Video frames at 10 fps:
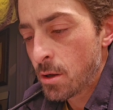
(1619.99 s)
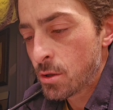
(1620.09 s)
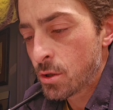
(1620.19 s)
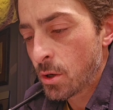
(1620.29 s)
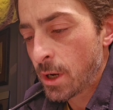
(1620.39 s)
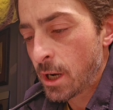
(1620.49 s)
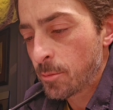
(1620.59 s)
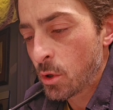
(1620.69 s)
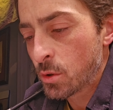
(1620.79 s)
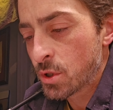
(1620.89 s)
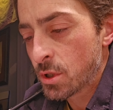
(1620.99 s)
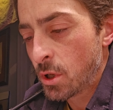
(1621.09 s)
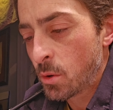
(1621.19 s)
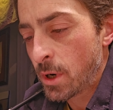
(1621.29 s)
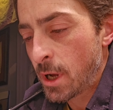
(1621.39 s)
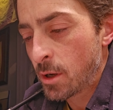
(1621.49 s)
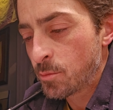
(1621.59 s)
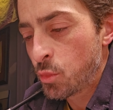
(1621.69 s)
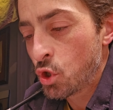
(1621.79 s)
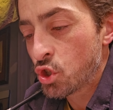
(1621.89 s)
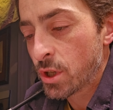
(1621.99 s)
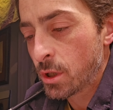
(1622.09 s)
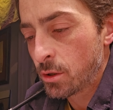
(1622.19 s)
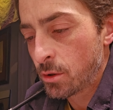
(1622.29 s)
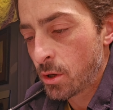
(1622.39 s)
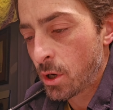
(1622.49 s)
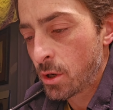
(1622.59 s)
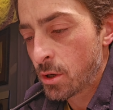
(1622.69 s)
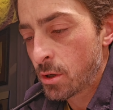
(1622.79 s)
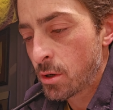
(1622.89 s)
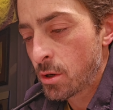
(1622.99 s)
So again, I'm going slower now and pushing a little harder.